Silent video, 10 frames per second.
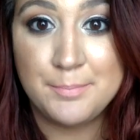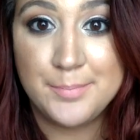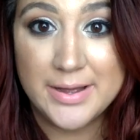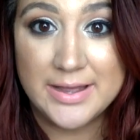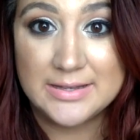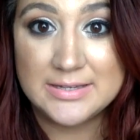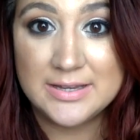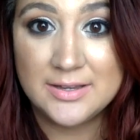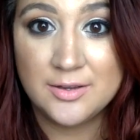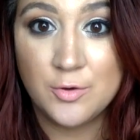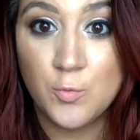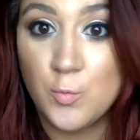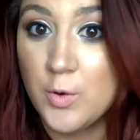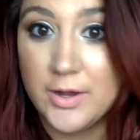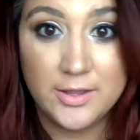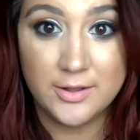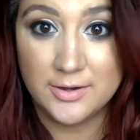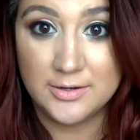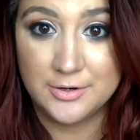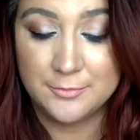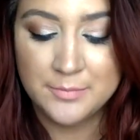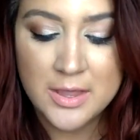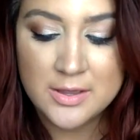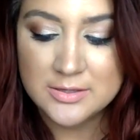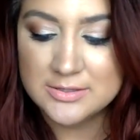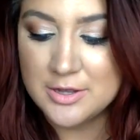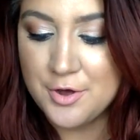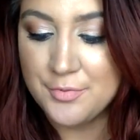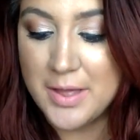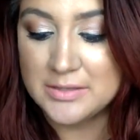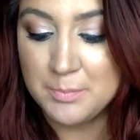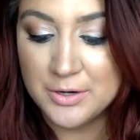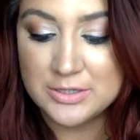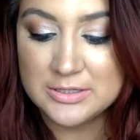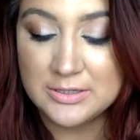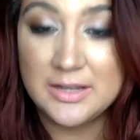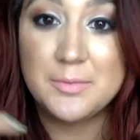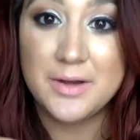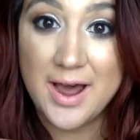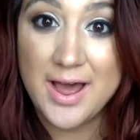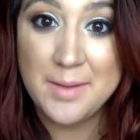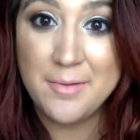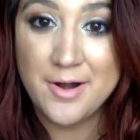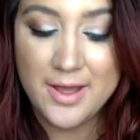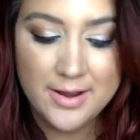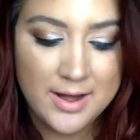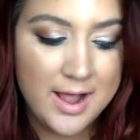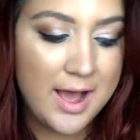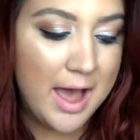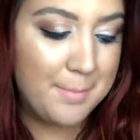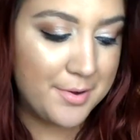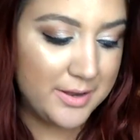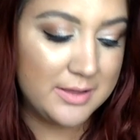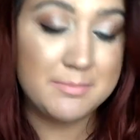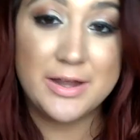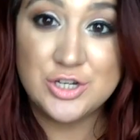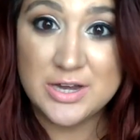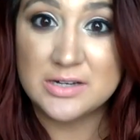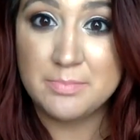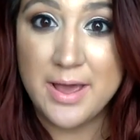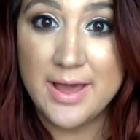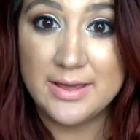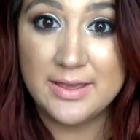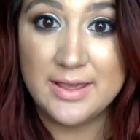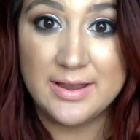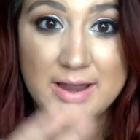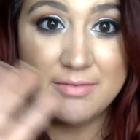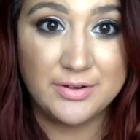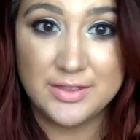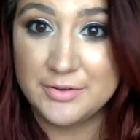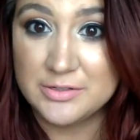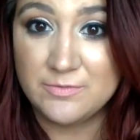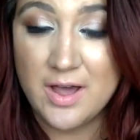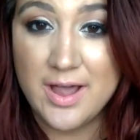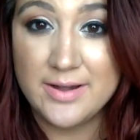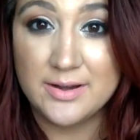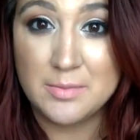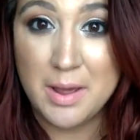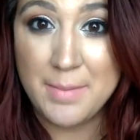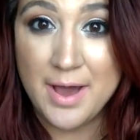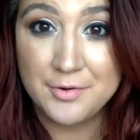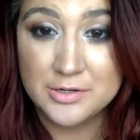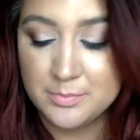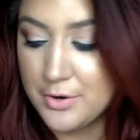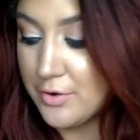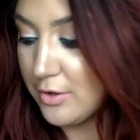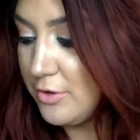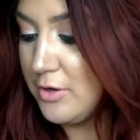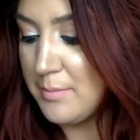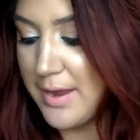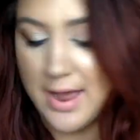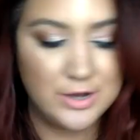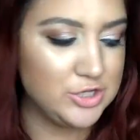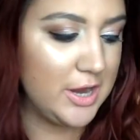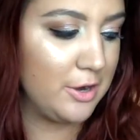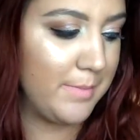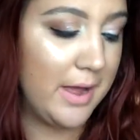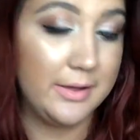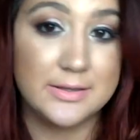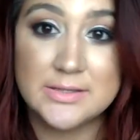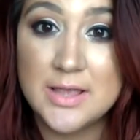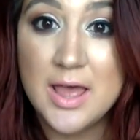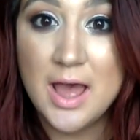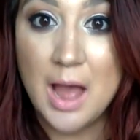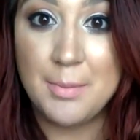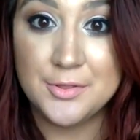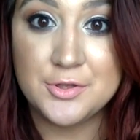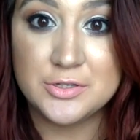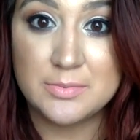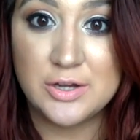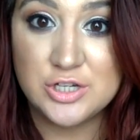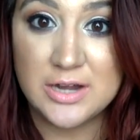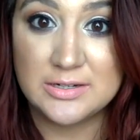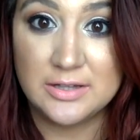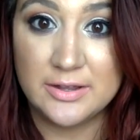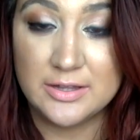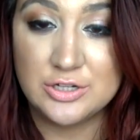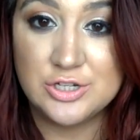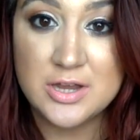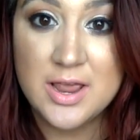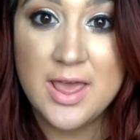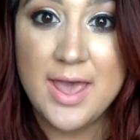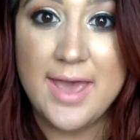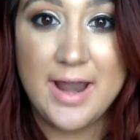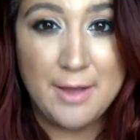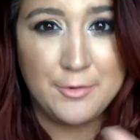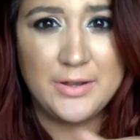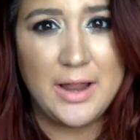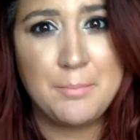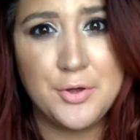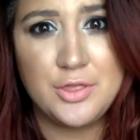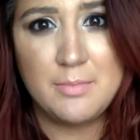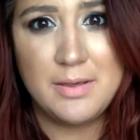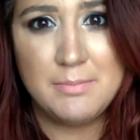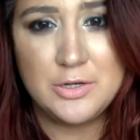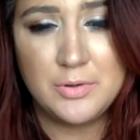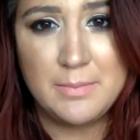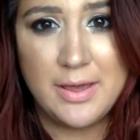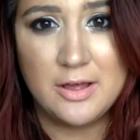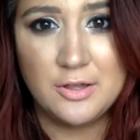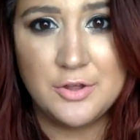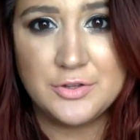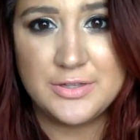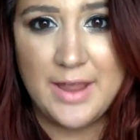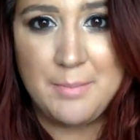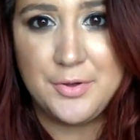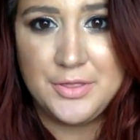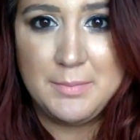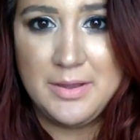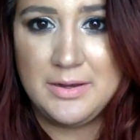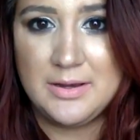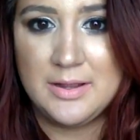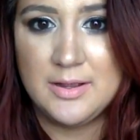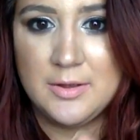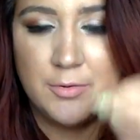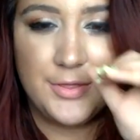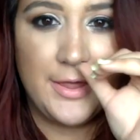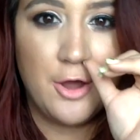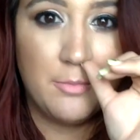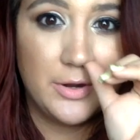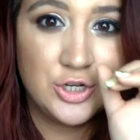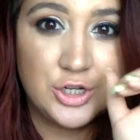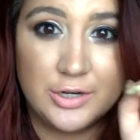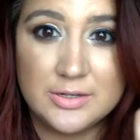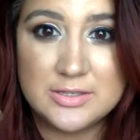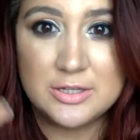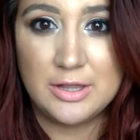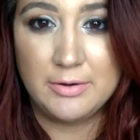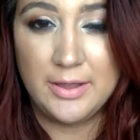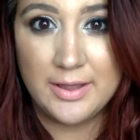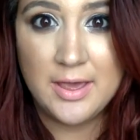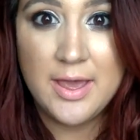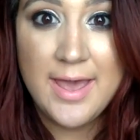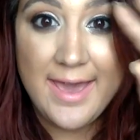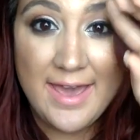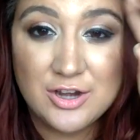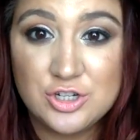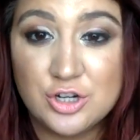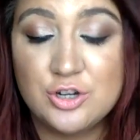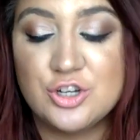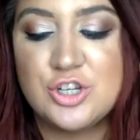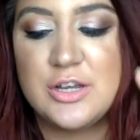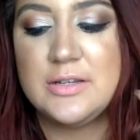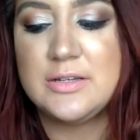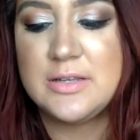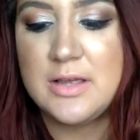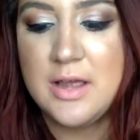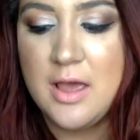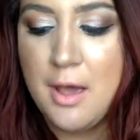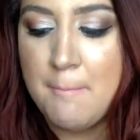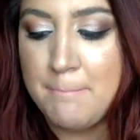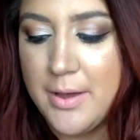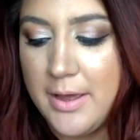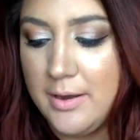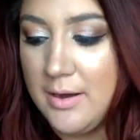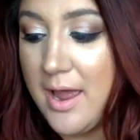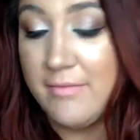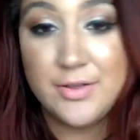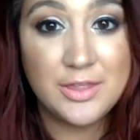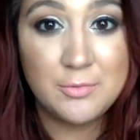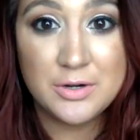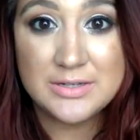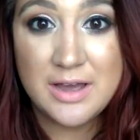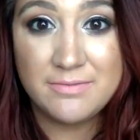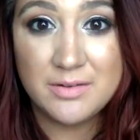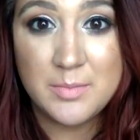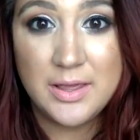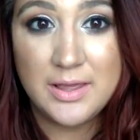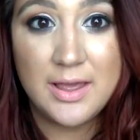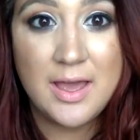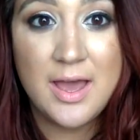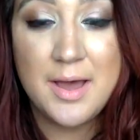But what are you gonna do? So that's personally what I brought. I put it in my checked bag and everything was fine. None of my powders broke, including my eyeshadow palettes. I put those in my checked luggage, and I would like put them in between my clothes. Like I put them in with like all my shirts, so they were like extra cushioned. But everything worked out for me.